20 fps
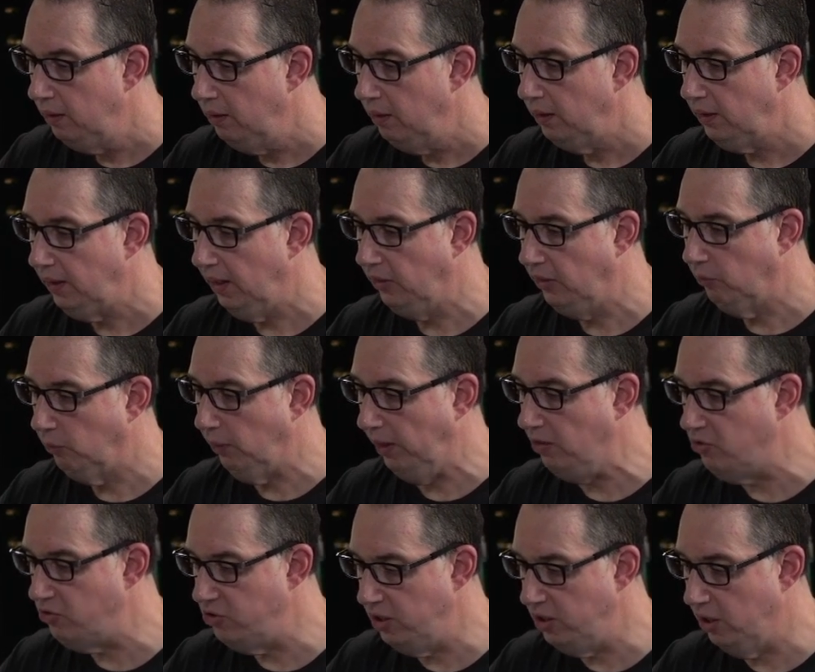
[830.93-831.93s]
And the
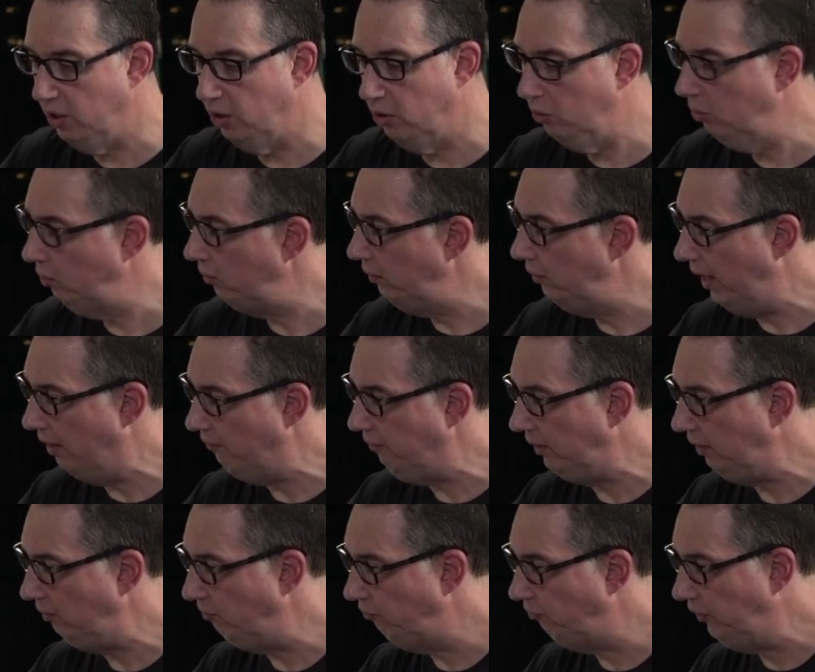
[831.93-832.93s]
ratio,
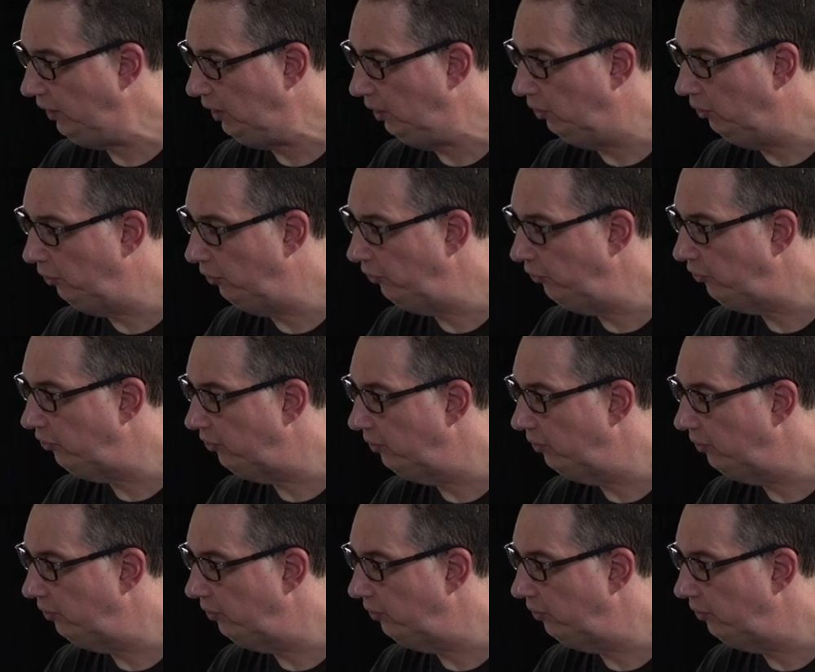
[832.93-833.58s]
everything feels